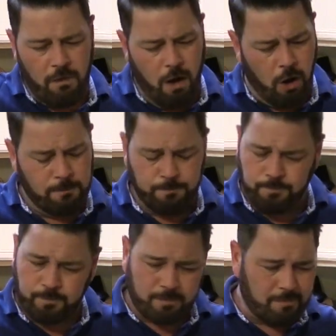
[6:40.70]
Oh,
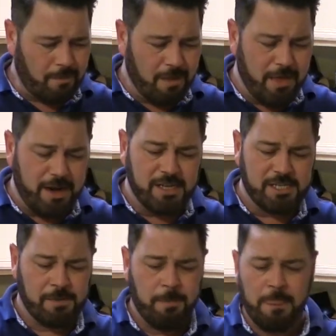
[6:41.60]
that
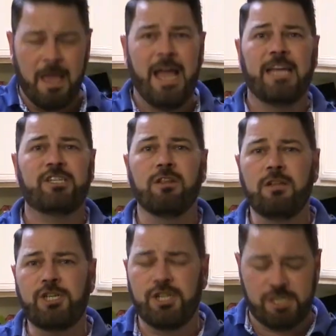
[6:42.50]
is a
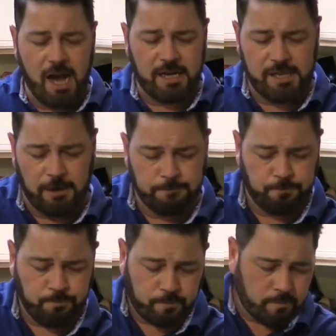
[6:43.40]
delicious cocktail.
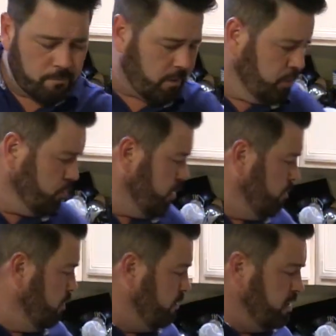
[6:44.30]
So we're gonna
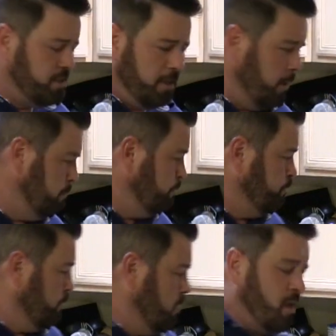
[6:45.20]
move these
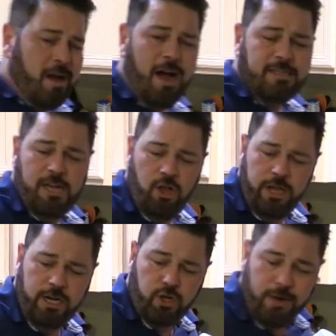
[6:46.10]
cocktail
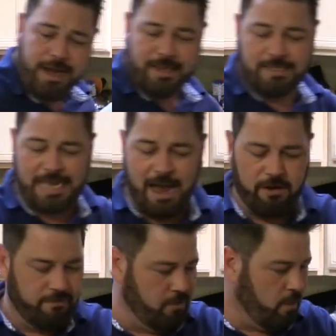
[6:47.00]
ingredients
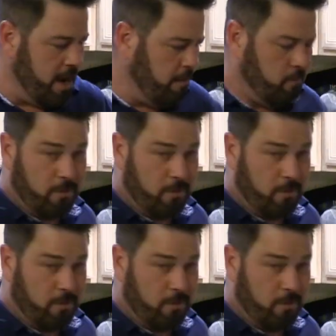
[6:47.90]
out of the way.